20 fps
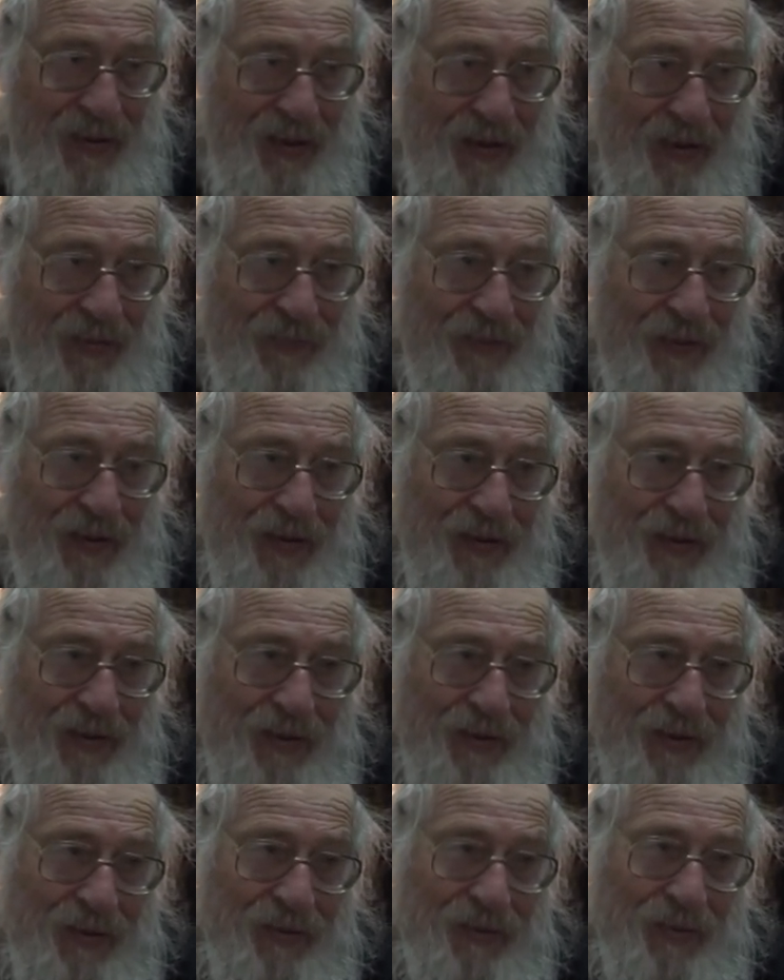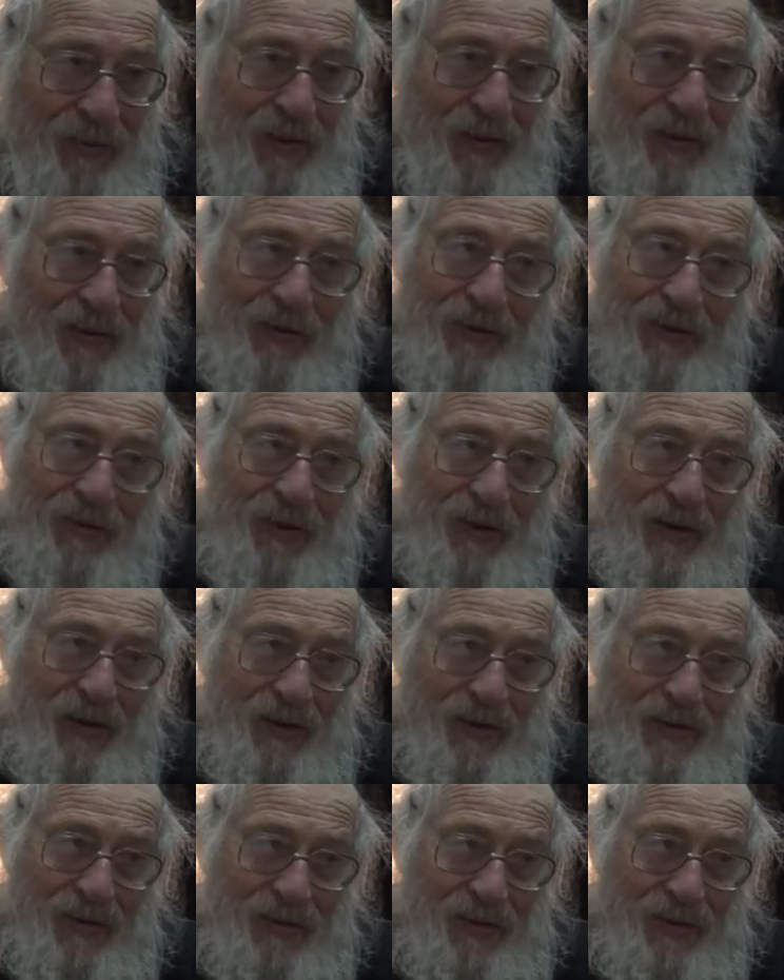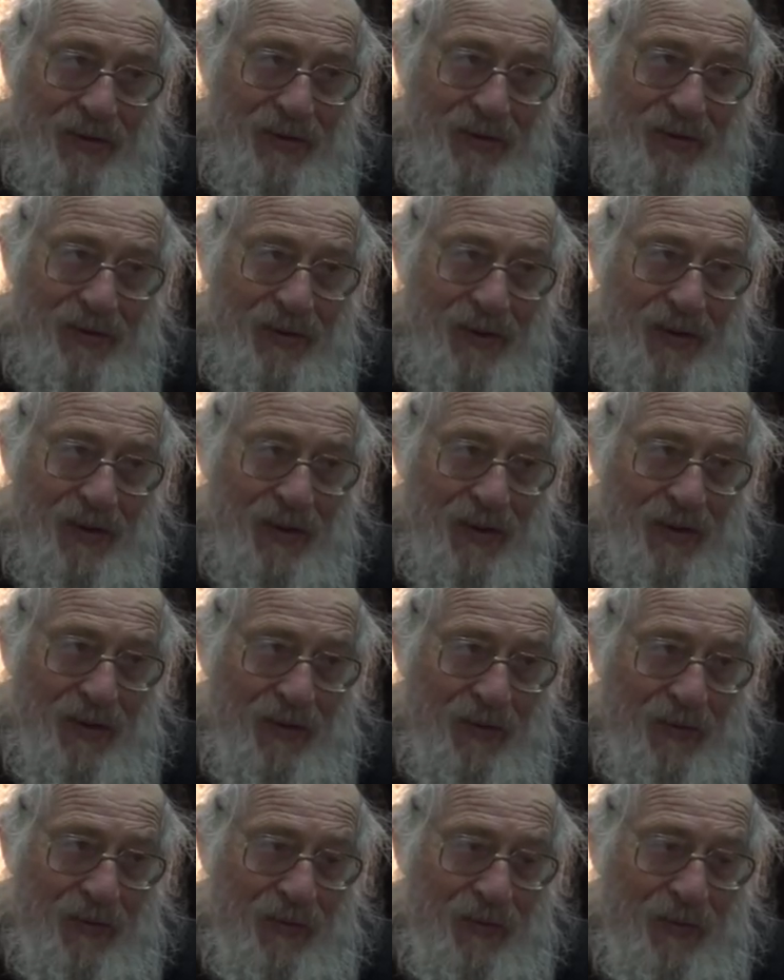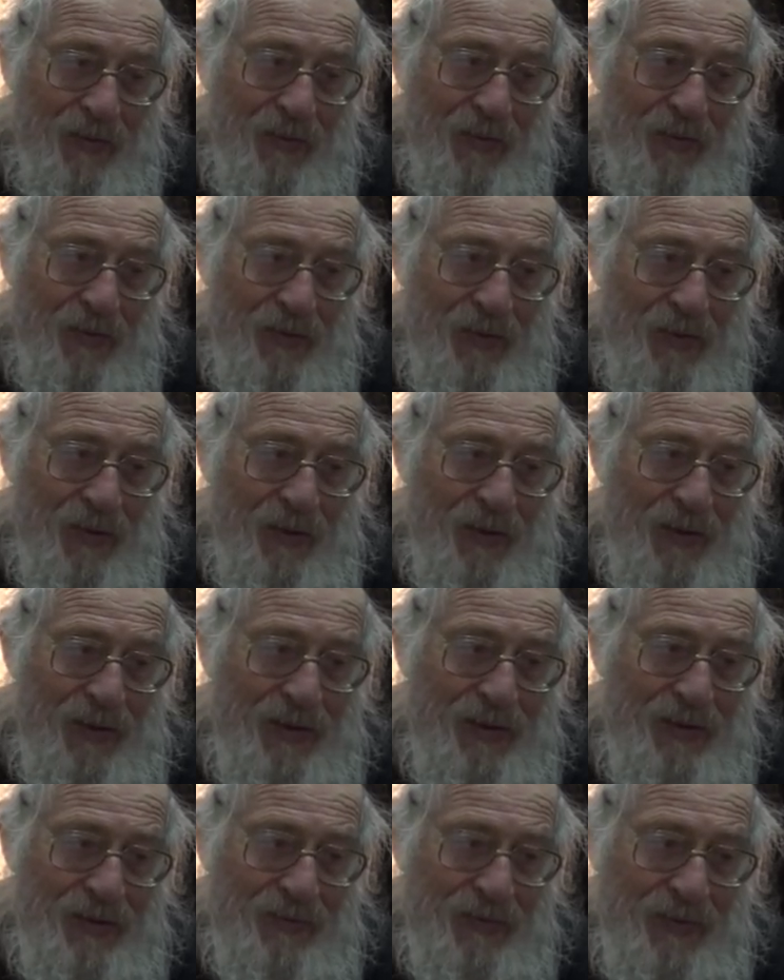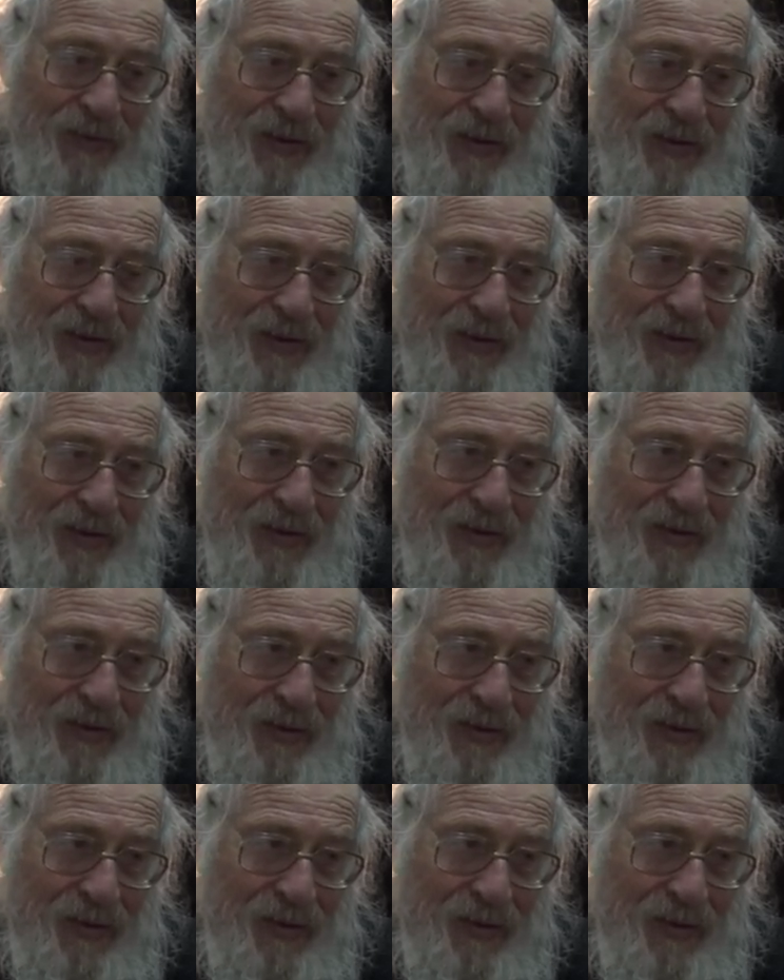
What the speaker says: If not, it not can exist. So the whole reason was the tin